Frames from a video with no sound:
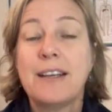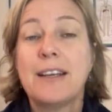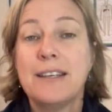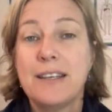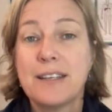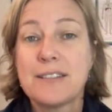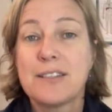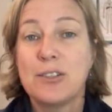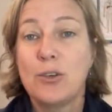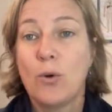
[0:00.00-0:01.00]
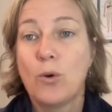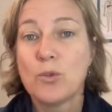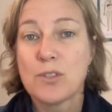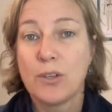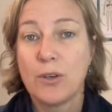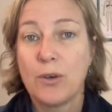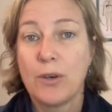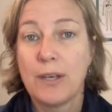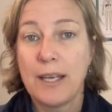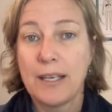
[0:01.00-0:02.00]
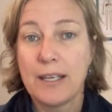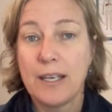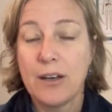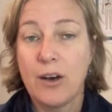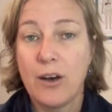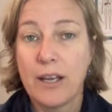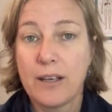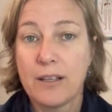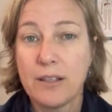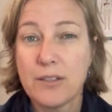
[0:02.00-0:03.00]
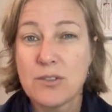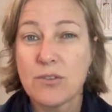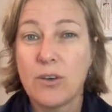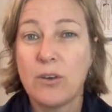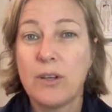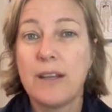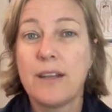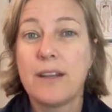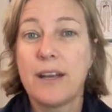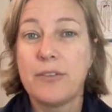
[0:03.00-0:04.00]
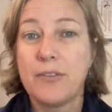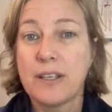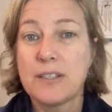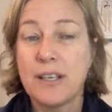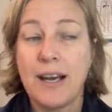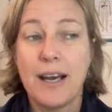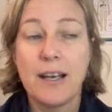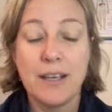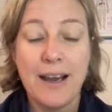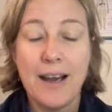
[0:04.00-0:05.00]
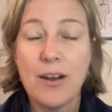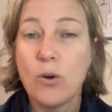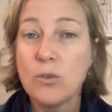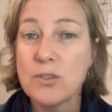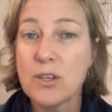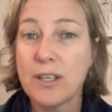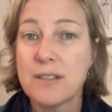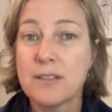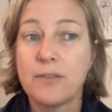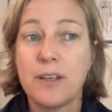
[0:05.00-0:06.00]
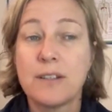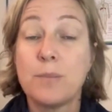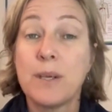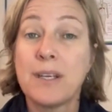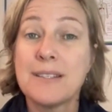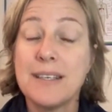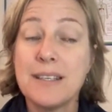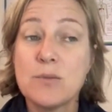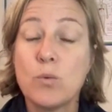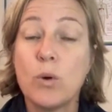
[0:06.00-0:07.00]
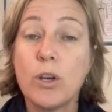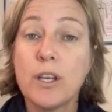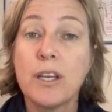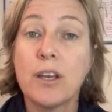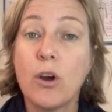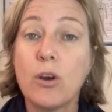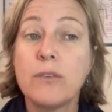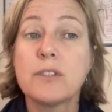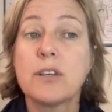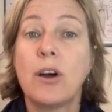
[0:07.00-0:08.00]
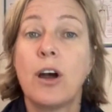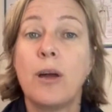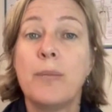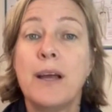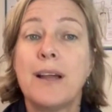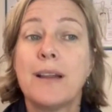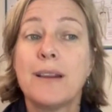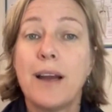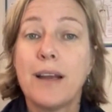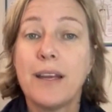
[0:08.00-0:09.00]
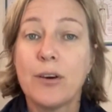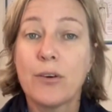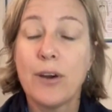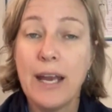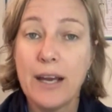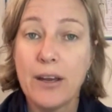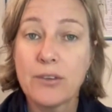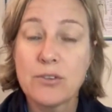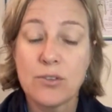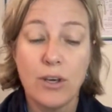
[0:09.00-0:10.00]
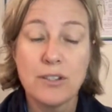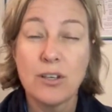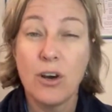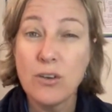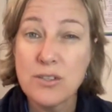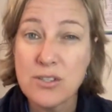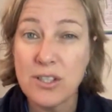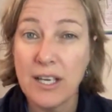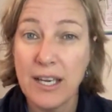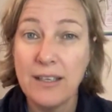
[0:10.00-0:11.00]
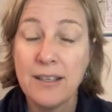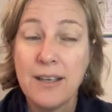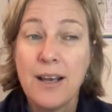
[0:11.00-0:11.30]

yes, you also can get high cholesterol, and then that affects your heart. Your heart also gets affected because it's working overtime, lugging around, trying to oxygenate